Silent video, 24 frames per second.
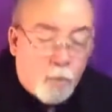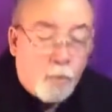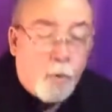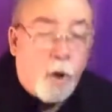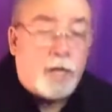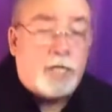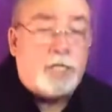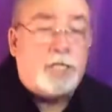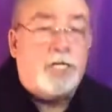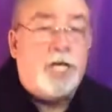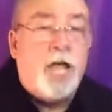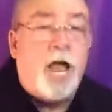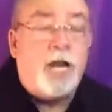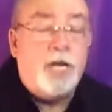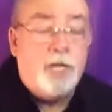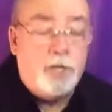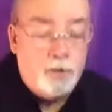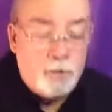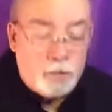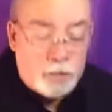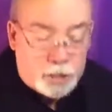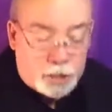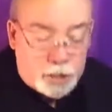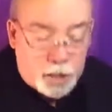What can
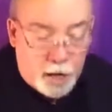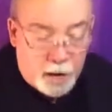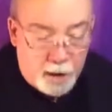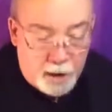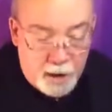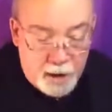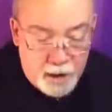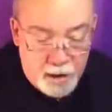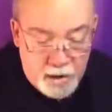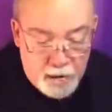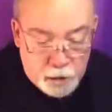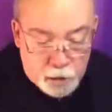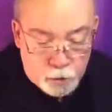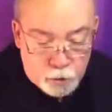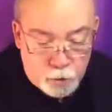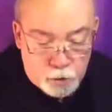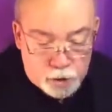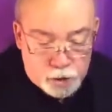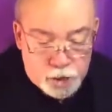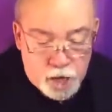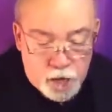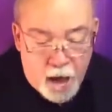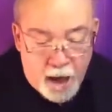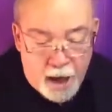you say to
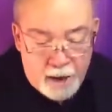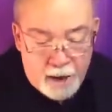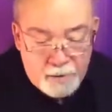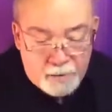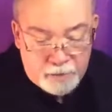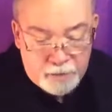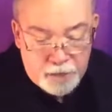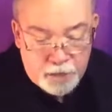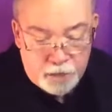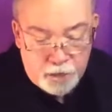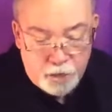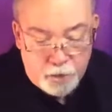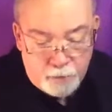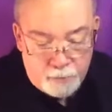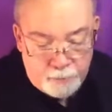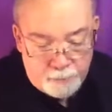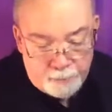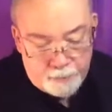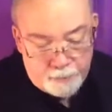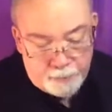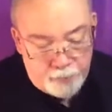a child in your...